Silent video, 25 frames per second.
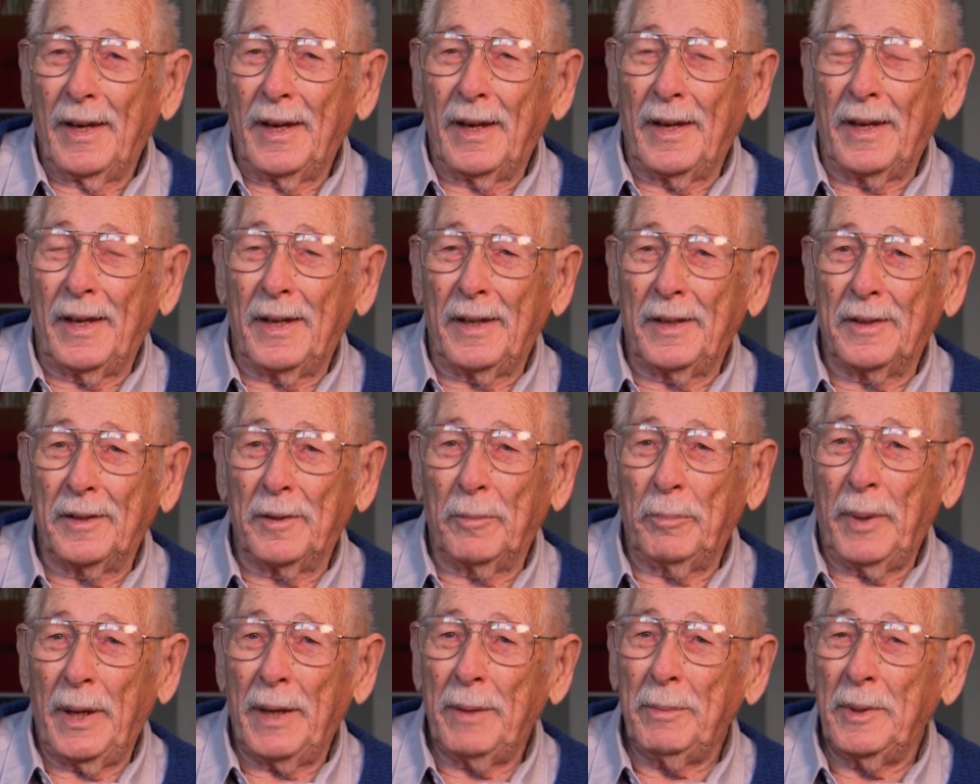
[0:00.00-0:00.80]
And
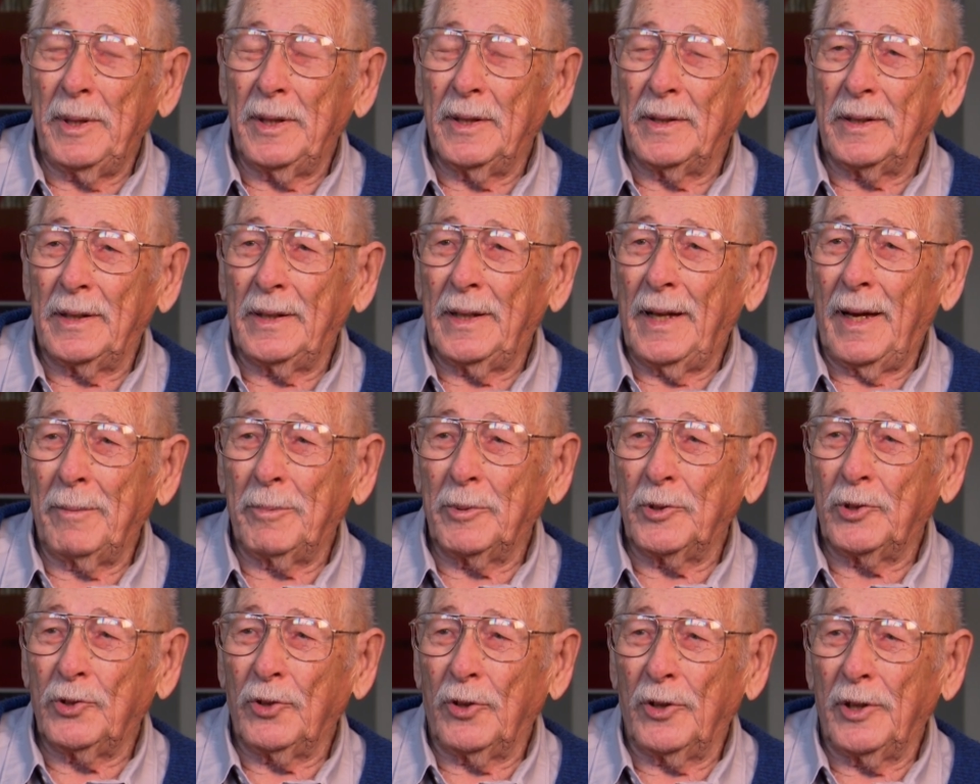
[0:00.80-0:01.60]
the baby of the
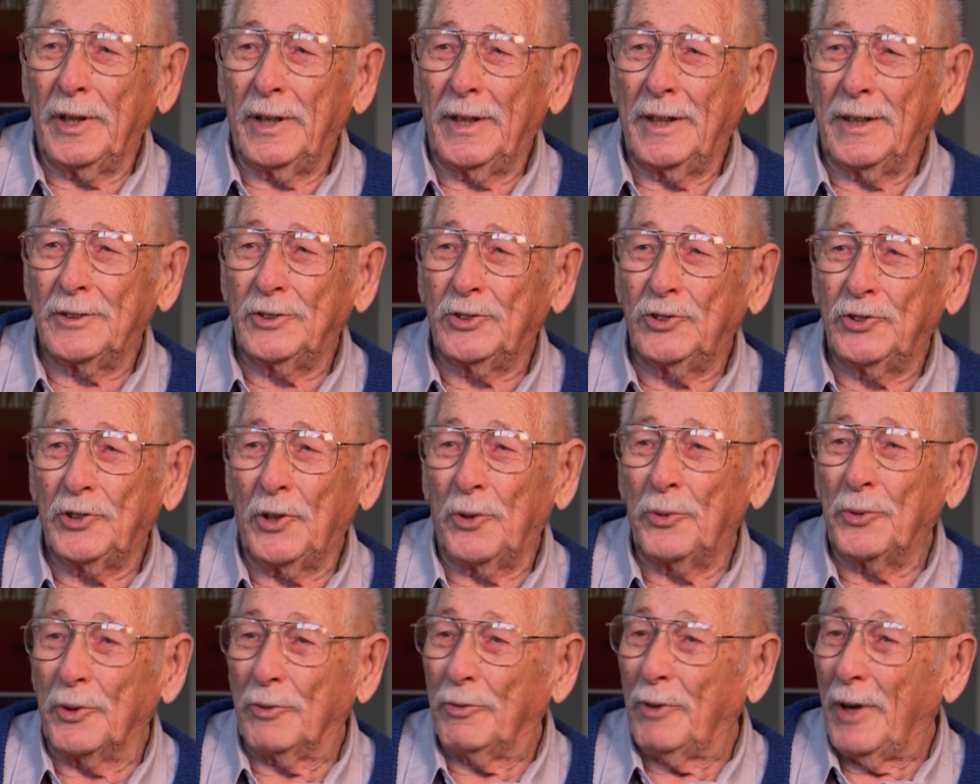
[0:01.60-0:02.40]
laboratory gets
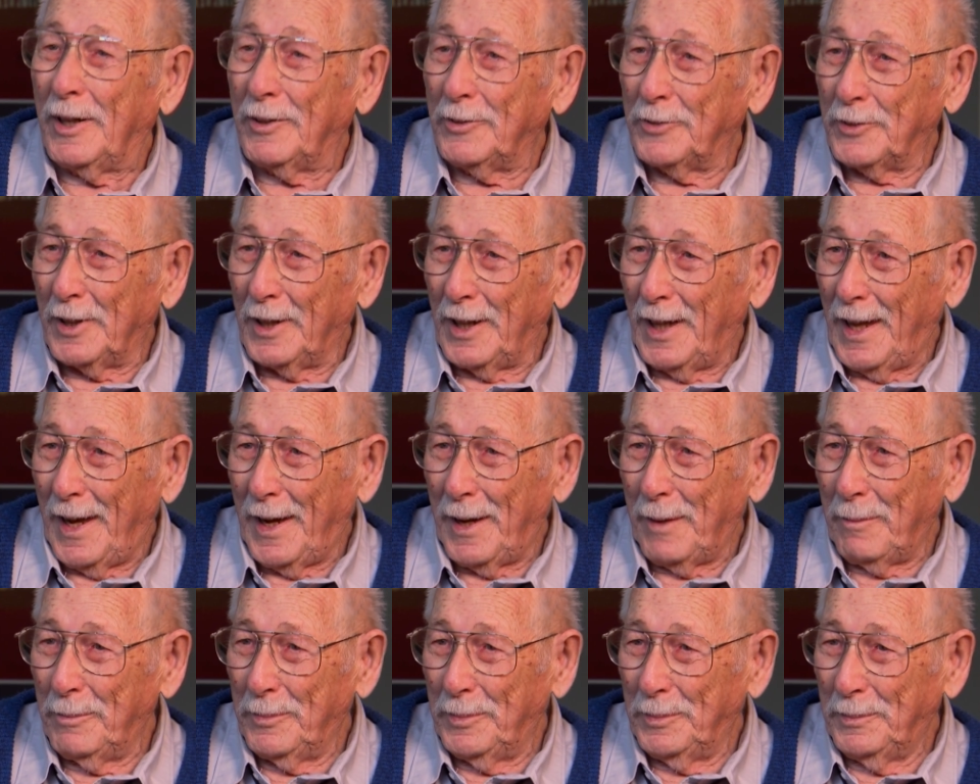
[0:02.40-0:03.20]
shown around the
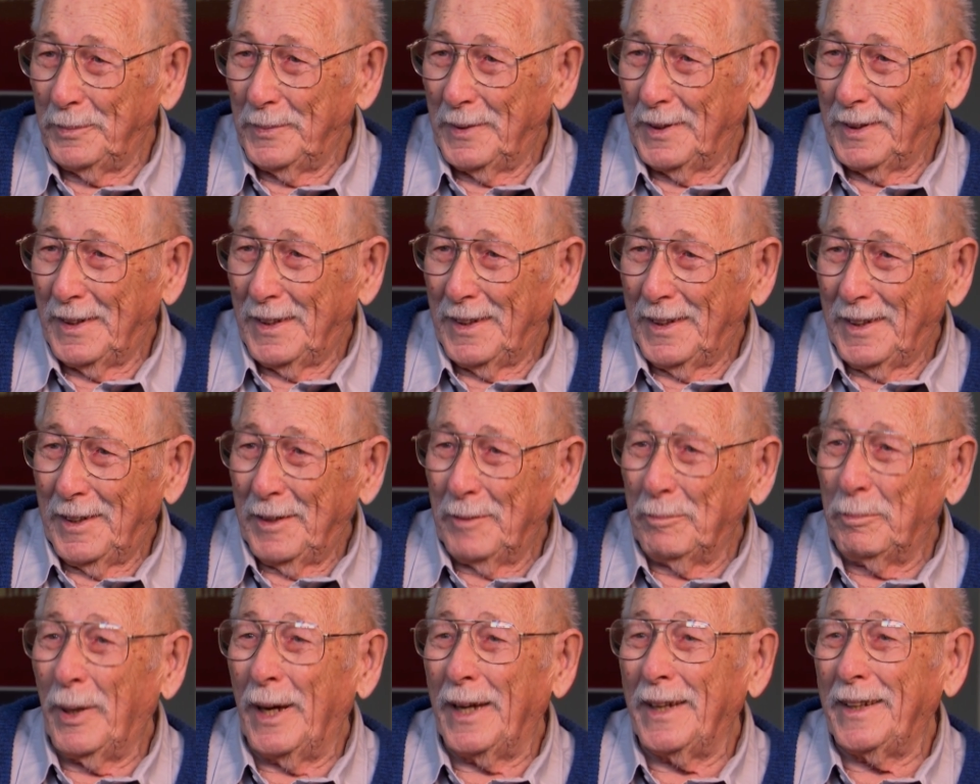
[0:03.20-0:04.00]
lab
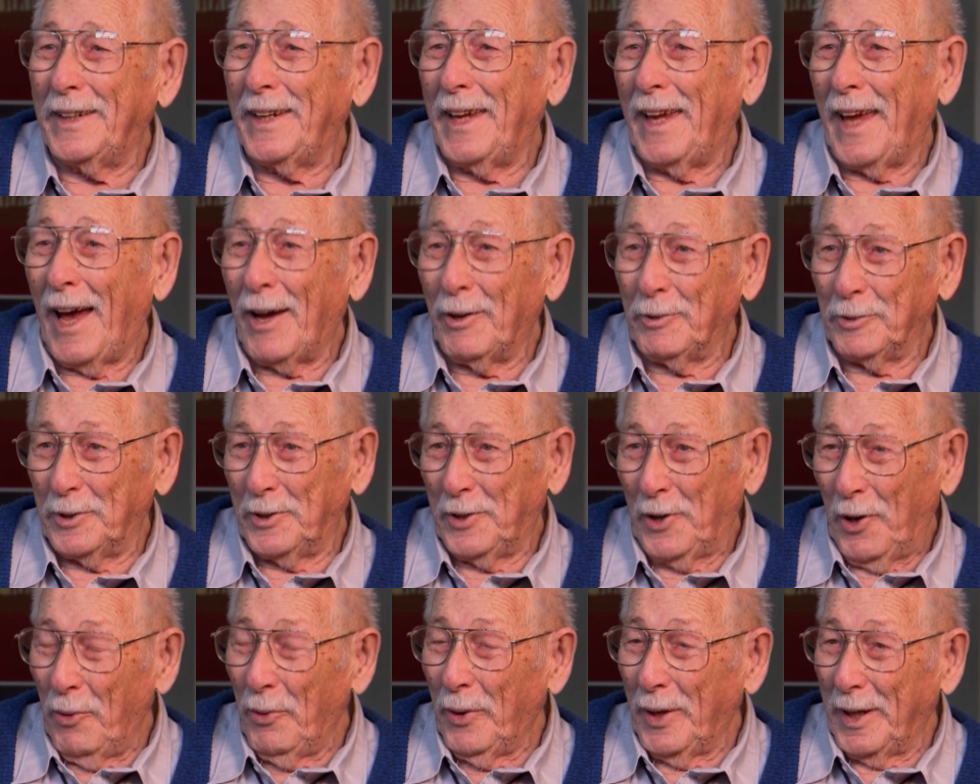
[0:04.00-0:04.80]
by the
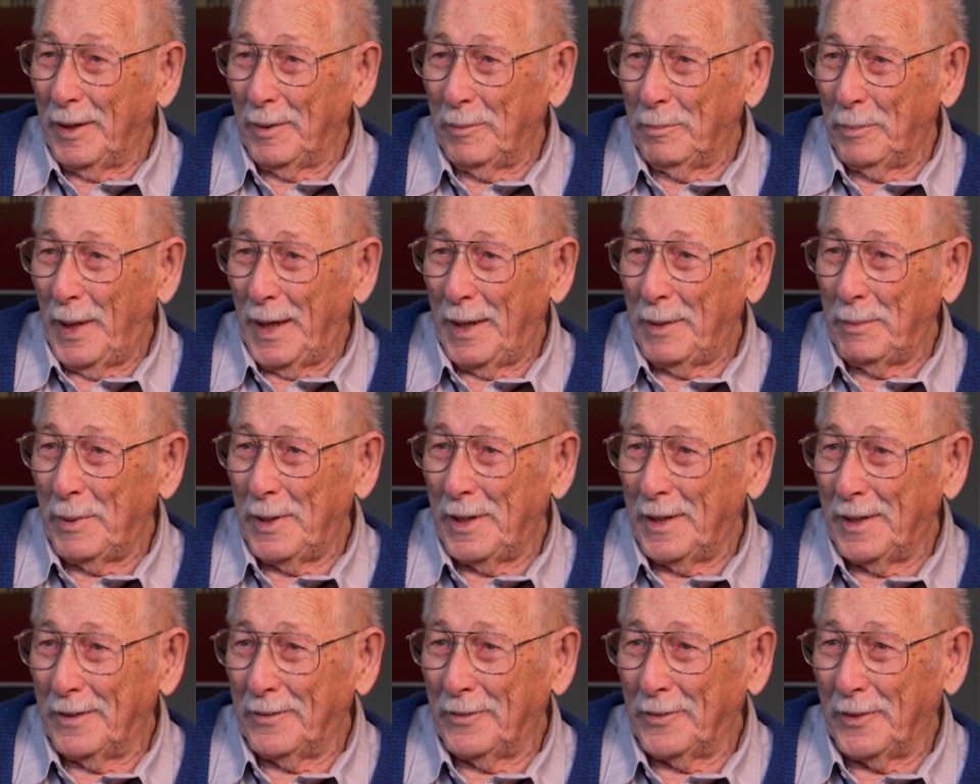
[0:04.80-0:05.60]
outgoing
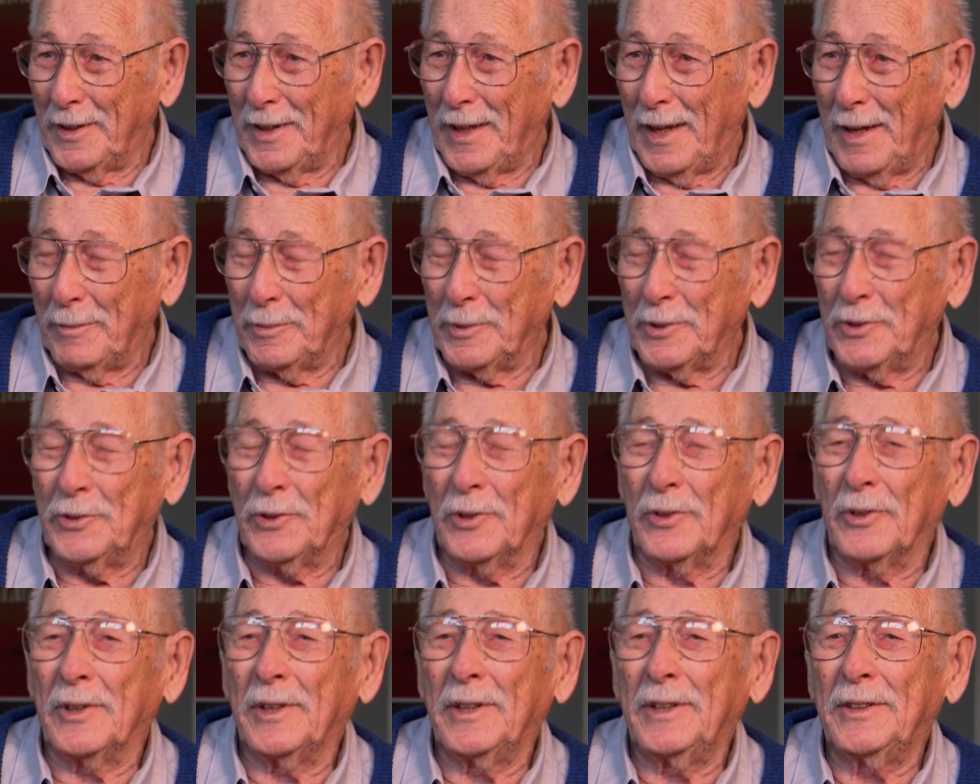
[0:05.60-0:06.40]
baby of the
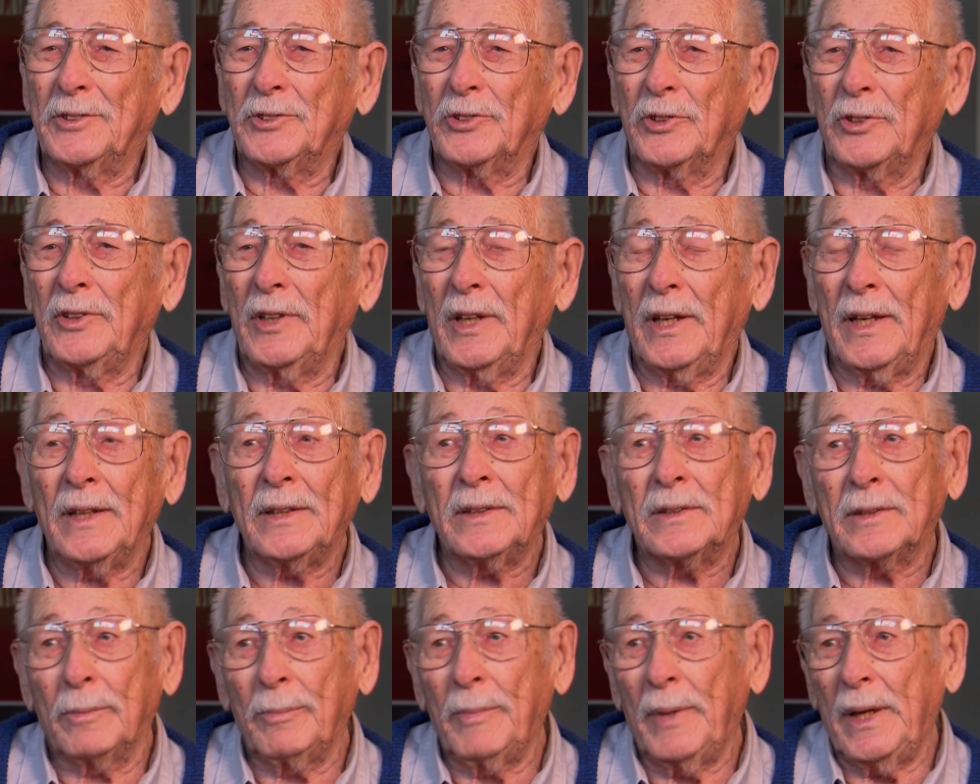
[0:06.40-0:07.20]
laboratory, so you
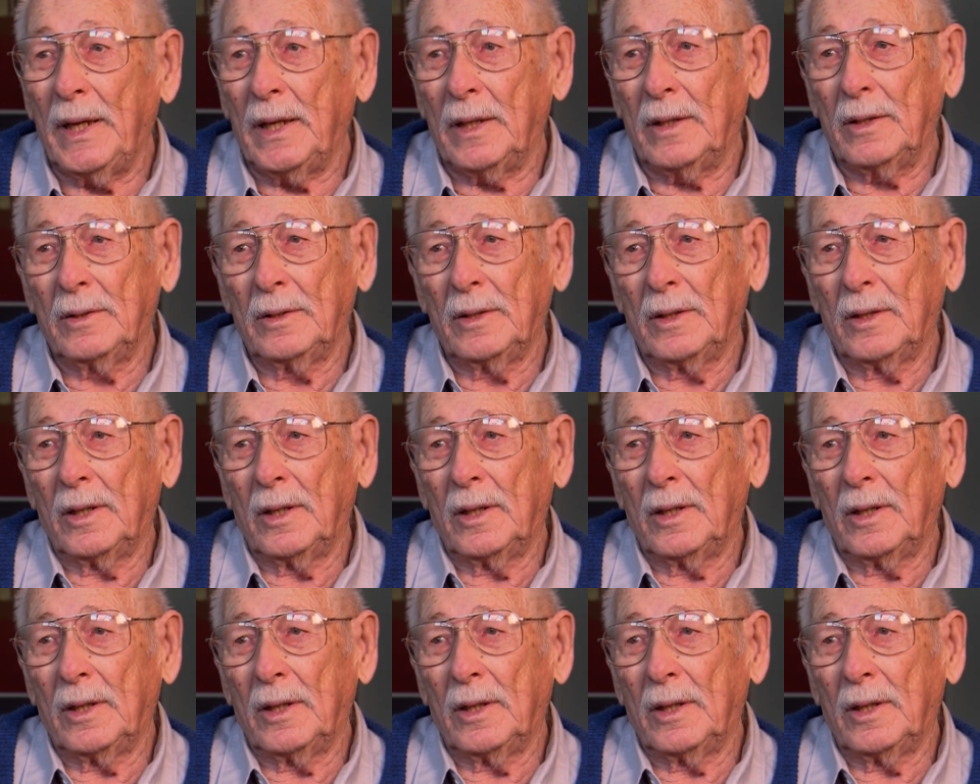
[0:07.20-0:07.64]
get to meet